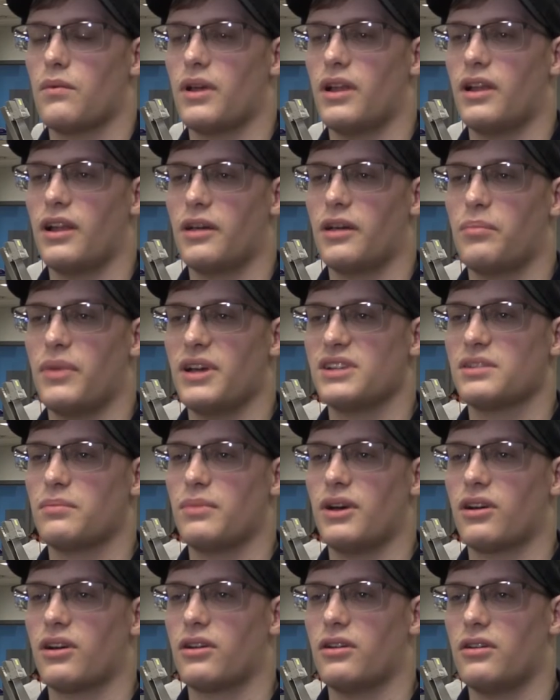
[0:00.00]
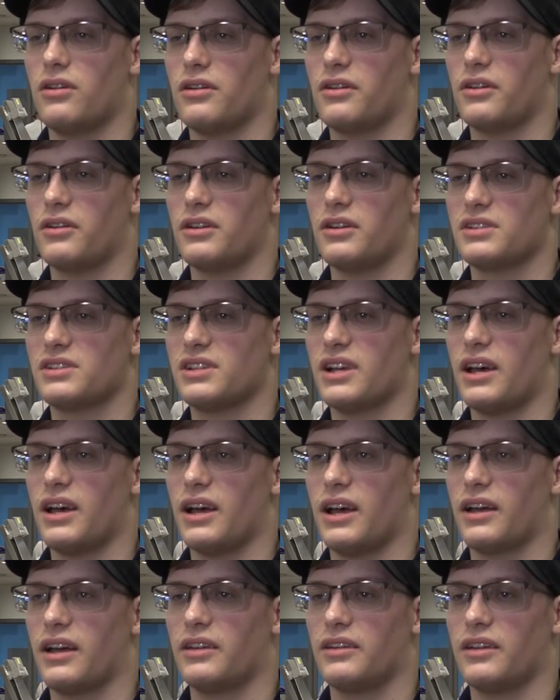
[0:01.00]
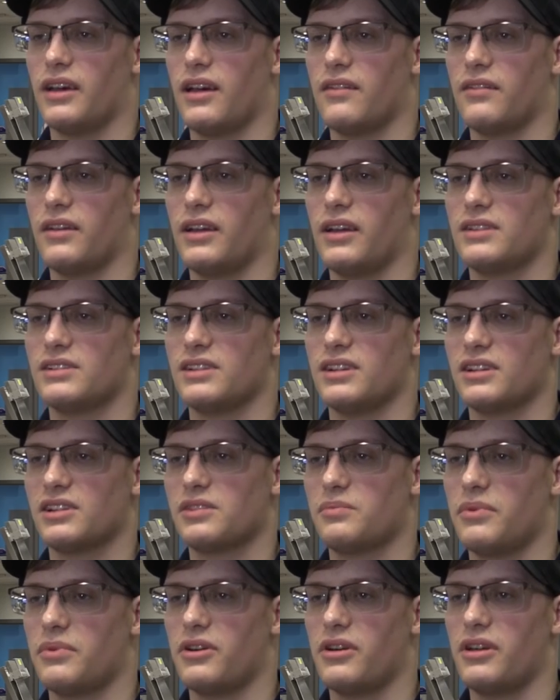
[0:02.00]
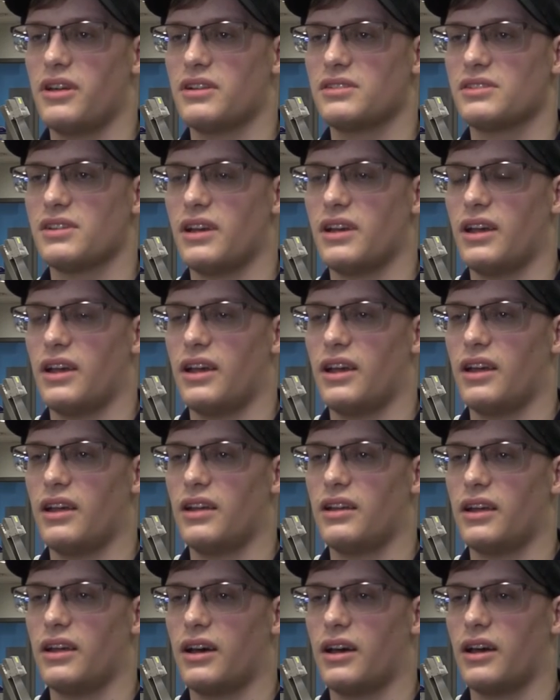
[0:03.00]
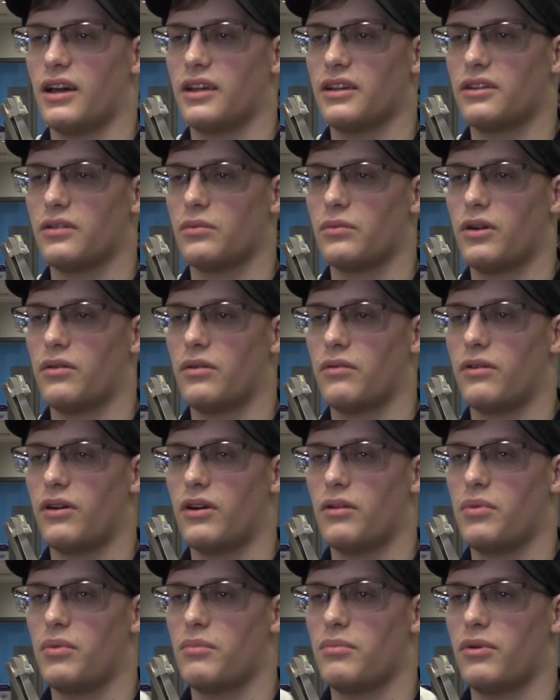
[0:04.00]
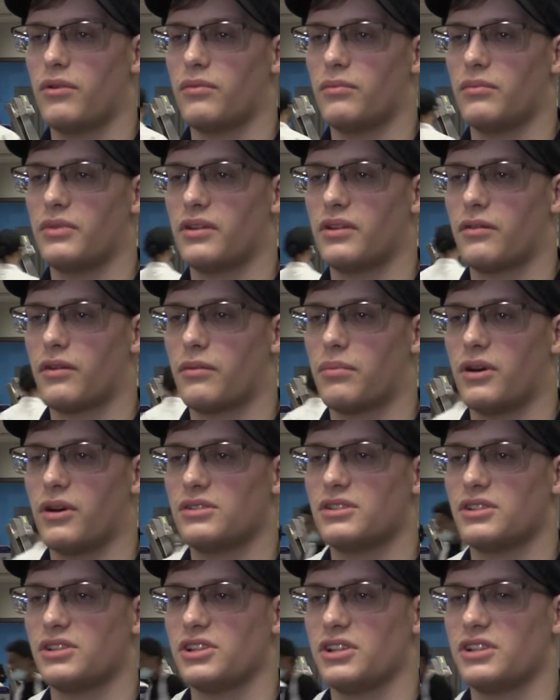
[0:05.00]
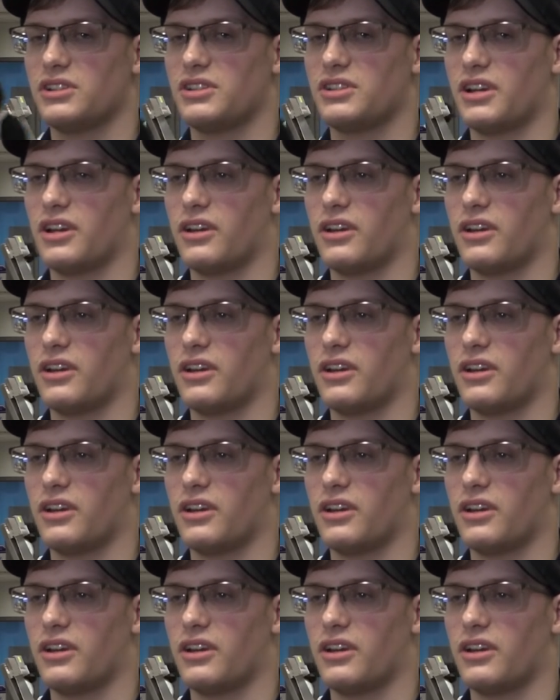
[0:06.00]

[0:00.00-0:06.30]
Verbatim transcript: What I like best about Kano is that I get to have hands-on experience and I get to work with with people from different parts of Genesee